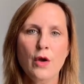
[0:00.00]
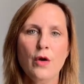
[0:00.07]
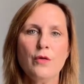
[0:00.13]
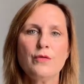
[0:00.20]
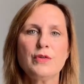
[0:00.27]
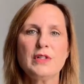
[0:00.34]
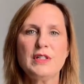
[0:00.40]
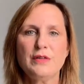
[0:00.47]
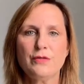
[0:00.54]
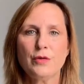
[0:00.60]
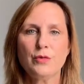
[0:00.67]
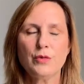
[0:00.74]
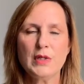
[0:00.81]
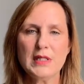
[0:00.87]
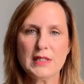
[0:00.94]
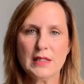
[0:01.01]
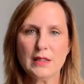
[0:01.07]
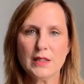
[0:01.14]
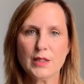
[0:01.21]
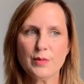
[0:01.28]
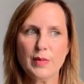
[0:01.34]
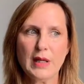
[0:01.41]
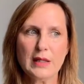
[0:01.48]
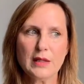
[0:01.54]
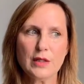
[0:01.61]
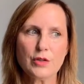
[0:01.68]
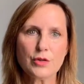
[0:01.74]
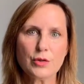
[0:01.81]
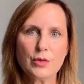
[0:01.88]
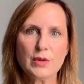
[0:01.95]
for different reasons. But the
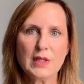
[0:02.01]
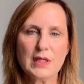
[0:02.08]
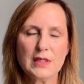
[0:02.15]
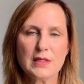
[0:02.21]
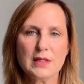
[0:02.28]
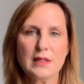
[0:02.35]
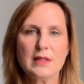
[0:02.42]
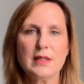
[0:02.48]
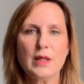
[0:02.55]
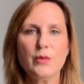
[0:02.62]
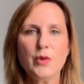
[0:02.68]
truth is that